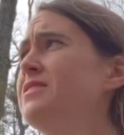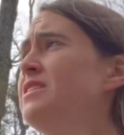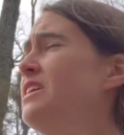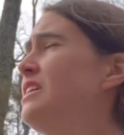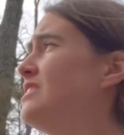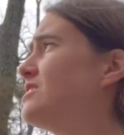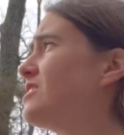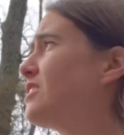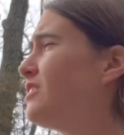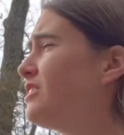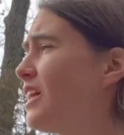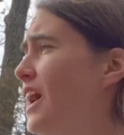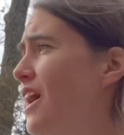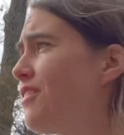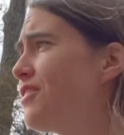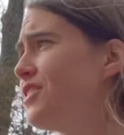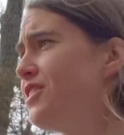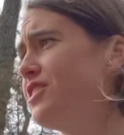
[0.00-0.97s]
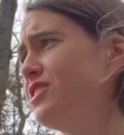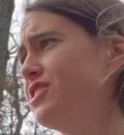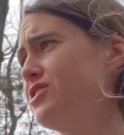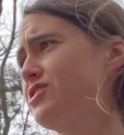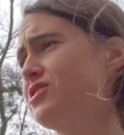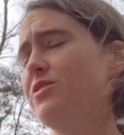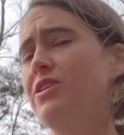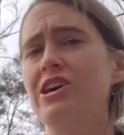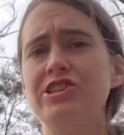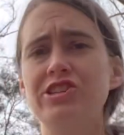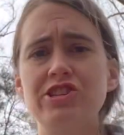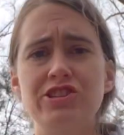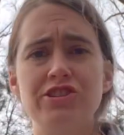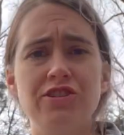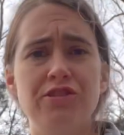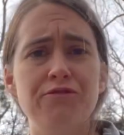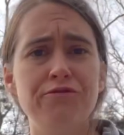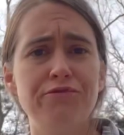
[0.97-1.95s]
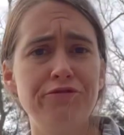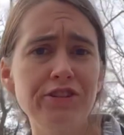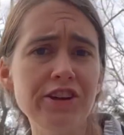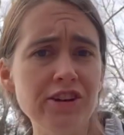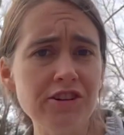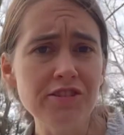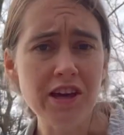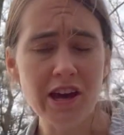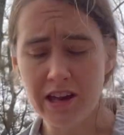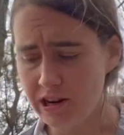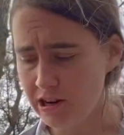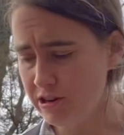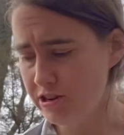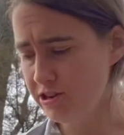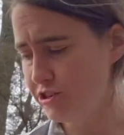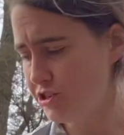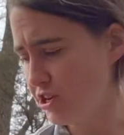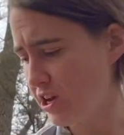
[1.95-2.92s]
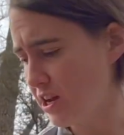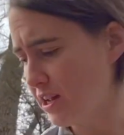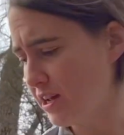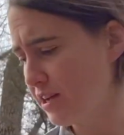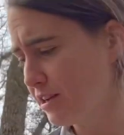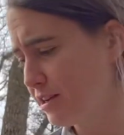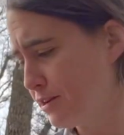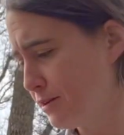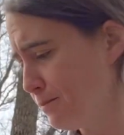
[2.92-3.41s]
It's cloudier, so I just don't feel that energetic.